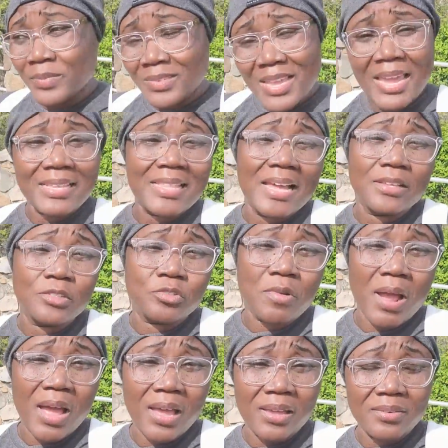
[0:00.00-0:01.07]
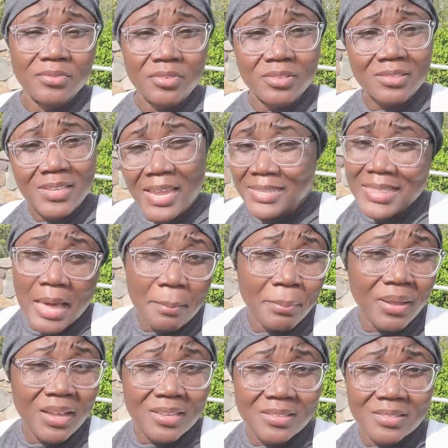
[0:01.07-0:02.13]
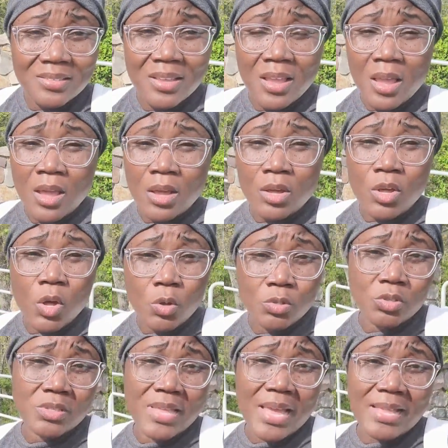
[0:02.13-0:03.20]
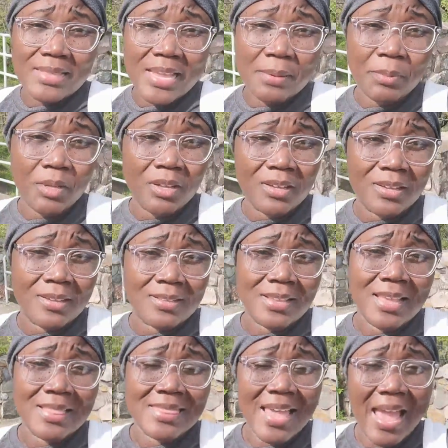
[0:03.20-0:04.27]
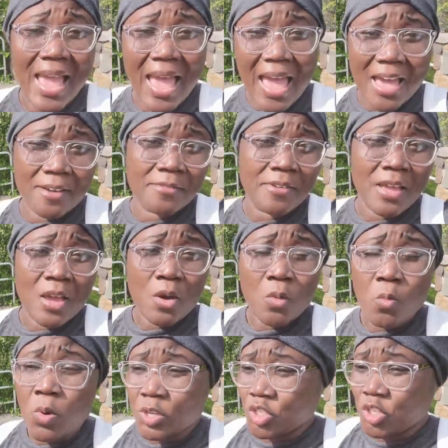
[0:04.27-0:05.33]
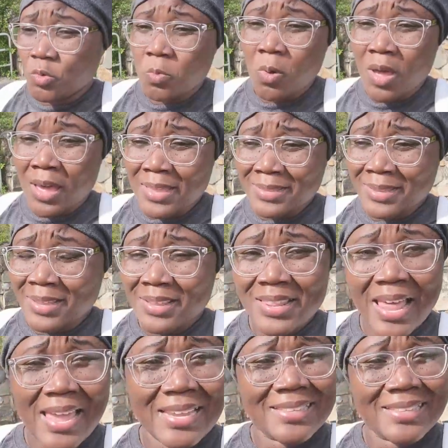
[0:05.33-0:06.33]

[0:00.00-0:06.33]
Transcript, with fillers: take that drive, take that bus, go to that neighborhood that have what you want. Like